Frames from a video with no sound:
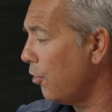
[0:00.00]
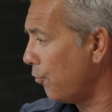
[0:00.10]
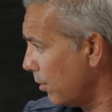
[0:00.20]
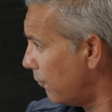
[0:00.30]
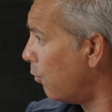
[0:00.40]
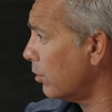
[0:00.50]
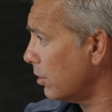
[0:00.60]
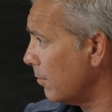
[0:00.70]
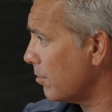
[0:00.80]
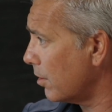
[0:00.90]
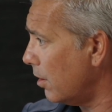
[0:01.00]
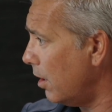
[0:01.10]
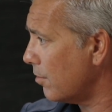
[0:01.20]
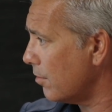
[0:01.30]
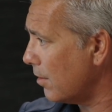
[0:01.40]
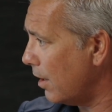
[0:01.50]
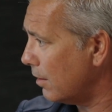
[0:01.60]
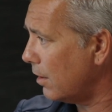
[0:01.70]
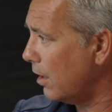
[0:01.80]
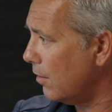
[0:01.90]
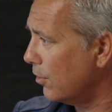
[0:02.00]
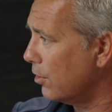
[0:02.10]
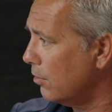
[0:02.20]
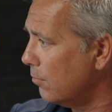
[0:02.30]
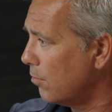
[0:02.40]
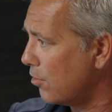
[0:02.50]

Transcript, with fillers: three to four times the cost. Is that kind of a good